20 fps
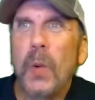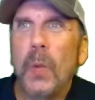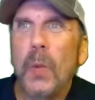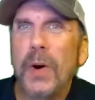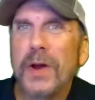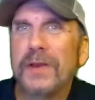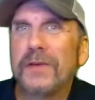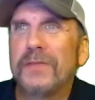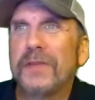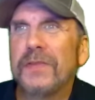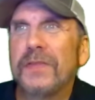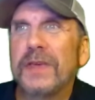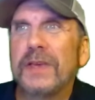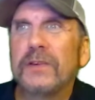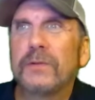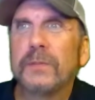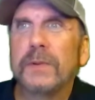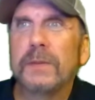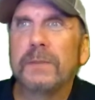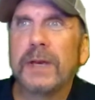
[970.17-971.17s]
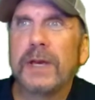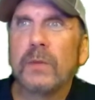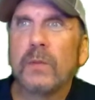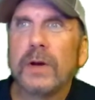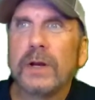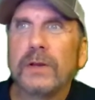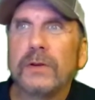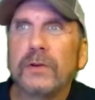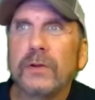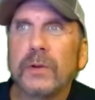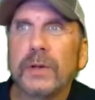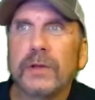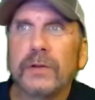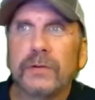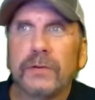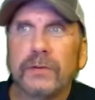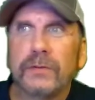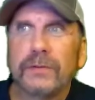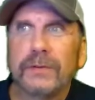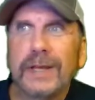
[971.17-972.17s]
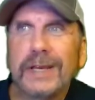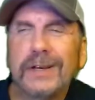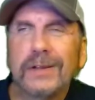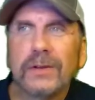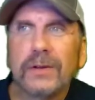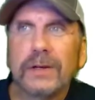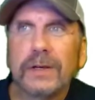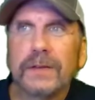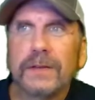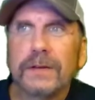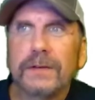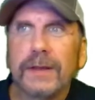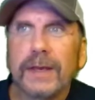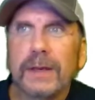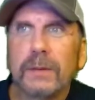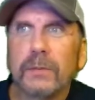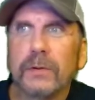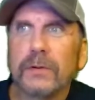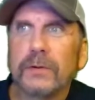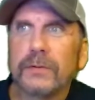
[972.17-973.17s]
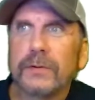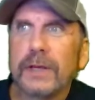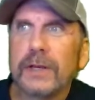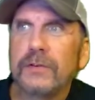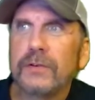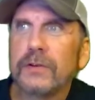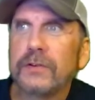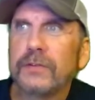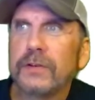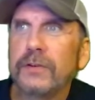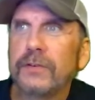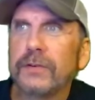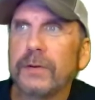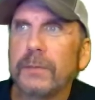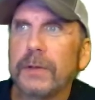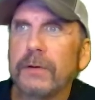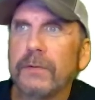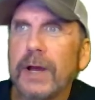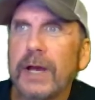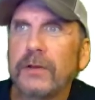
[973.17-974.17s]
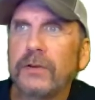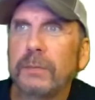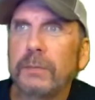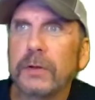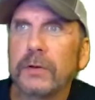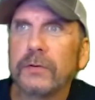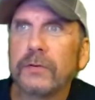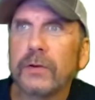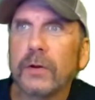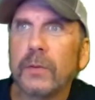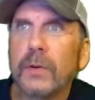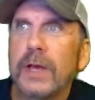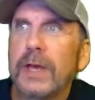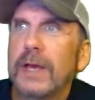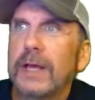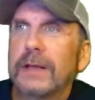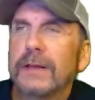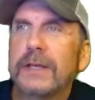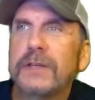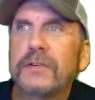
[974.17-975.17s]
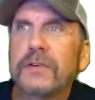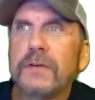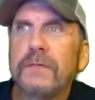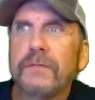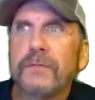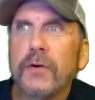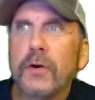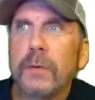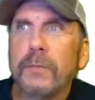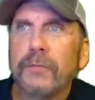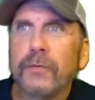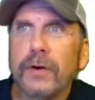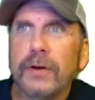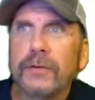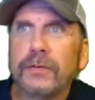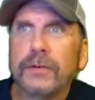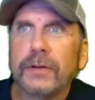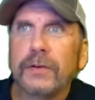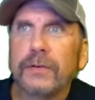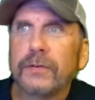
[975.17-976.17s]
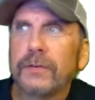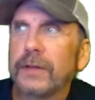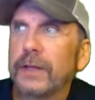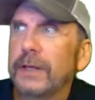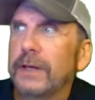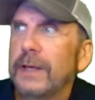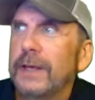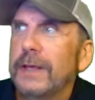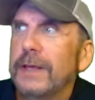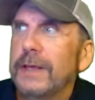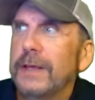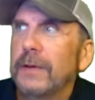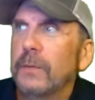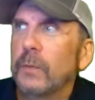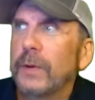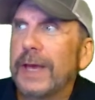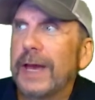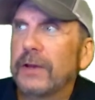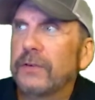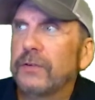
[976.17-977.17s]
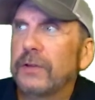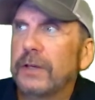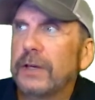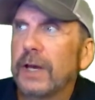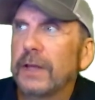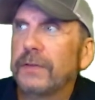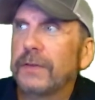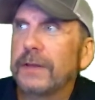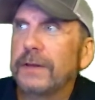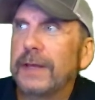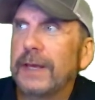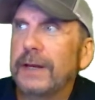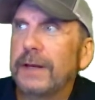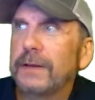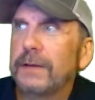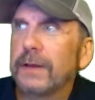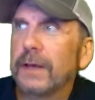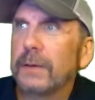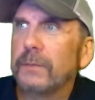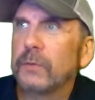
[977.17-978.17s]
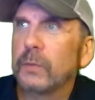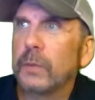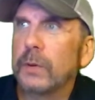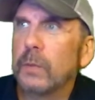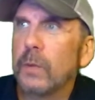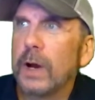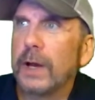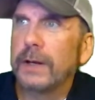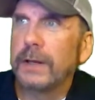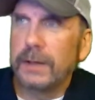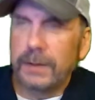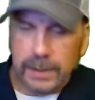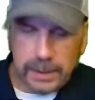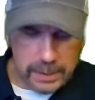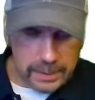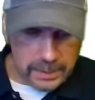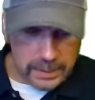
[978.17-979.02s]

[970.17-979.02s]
One of the things we may want to do is take a look at the tables and just see some of their attributes. So let's confirm, for instance, that we actually got the data types we wanted.